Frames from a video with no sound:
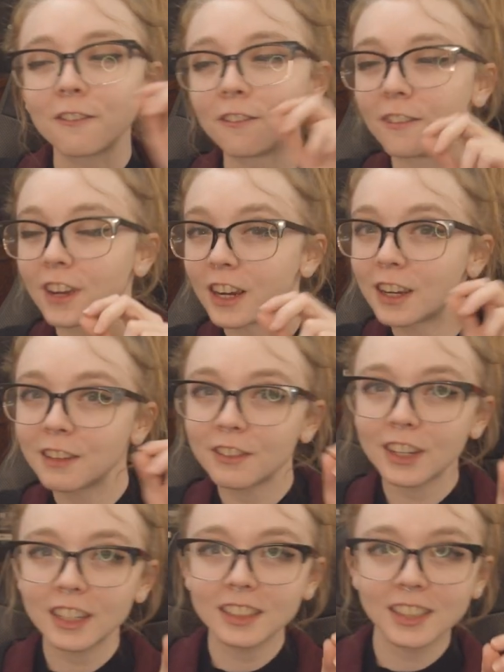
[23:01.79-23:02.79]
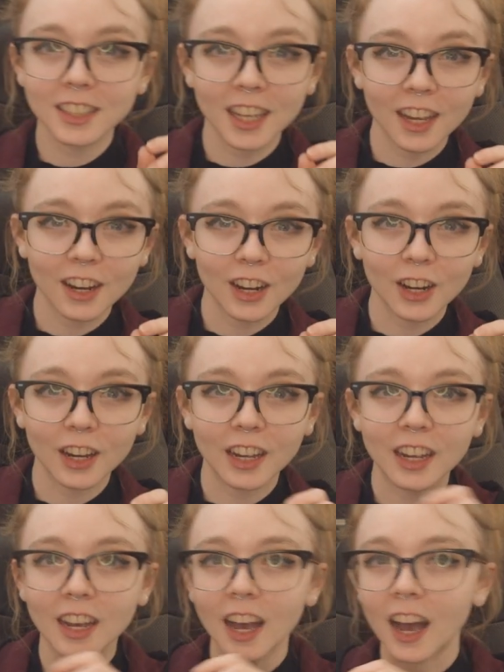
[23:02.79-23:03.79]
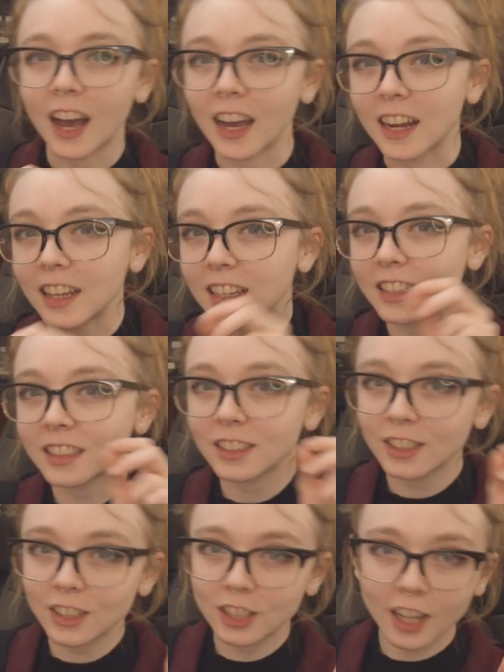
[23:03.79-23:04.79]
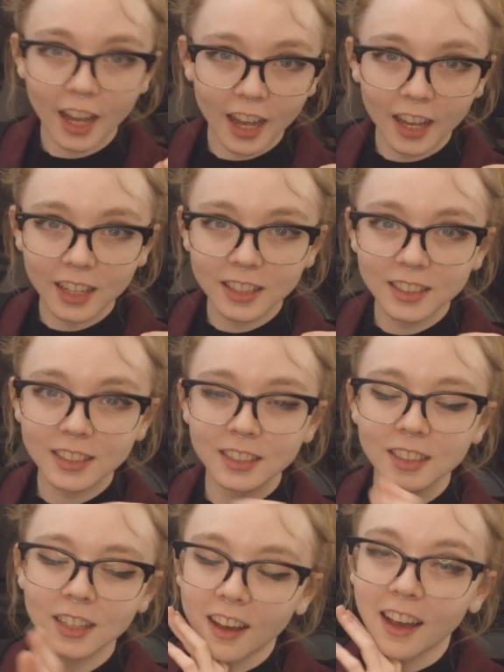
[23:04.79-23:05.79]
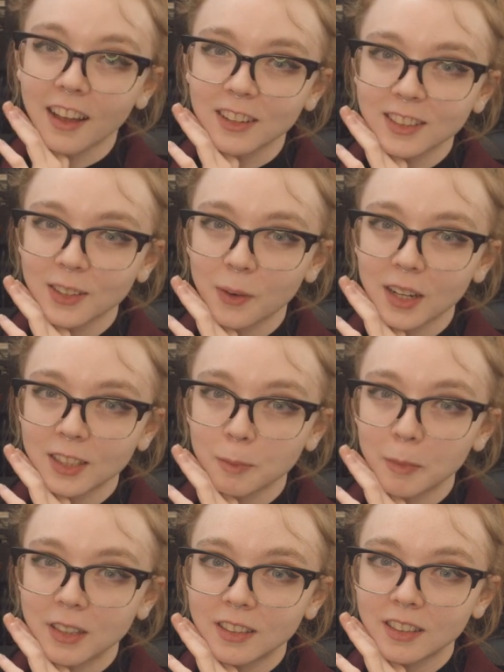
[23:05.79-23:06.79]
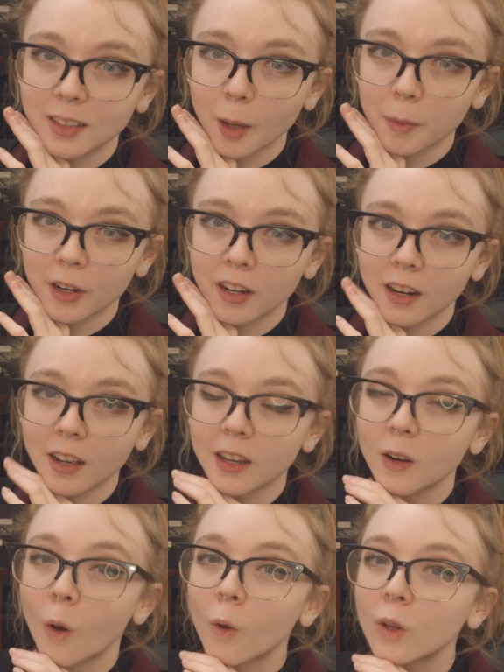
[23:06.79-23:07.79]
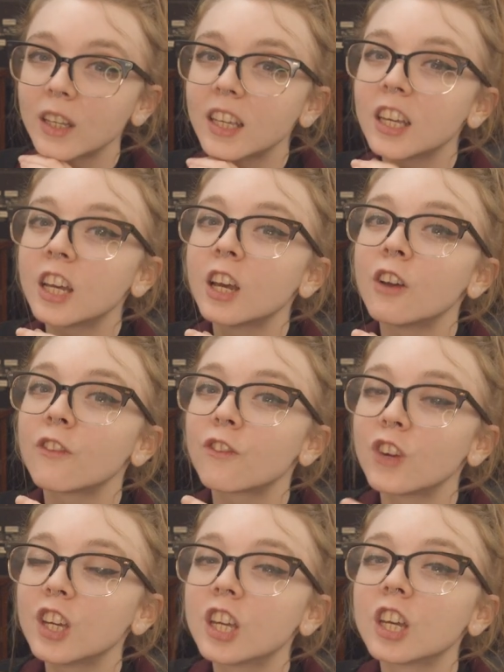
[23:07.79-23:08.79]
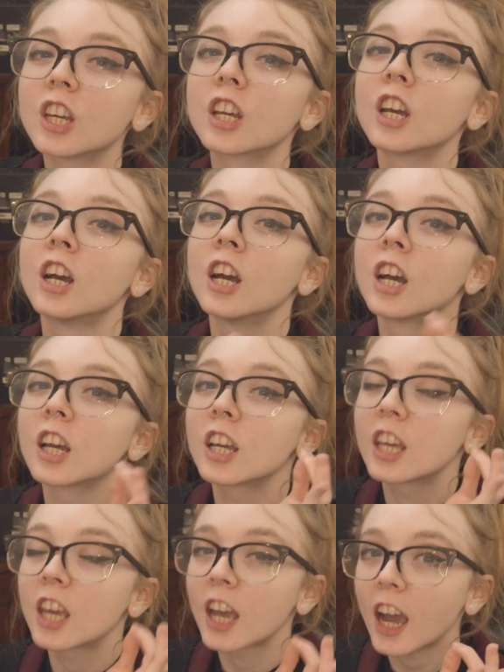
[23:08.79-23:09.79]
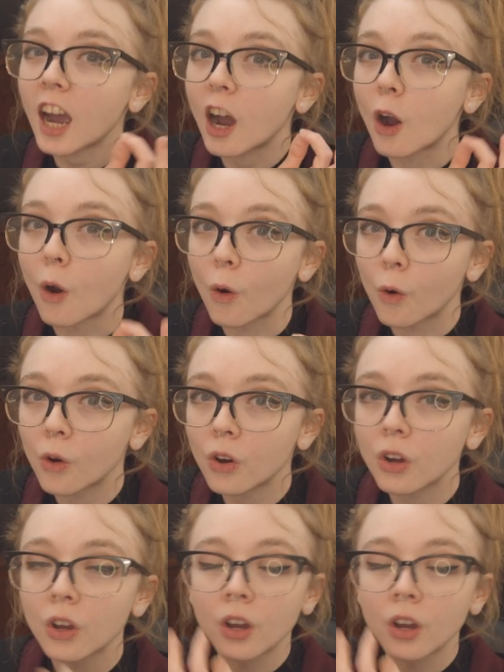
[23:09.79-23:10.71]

Very, very scary. Highly suggest. I also watched Midsummer, and holy freaking cow,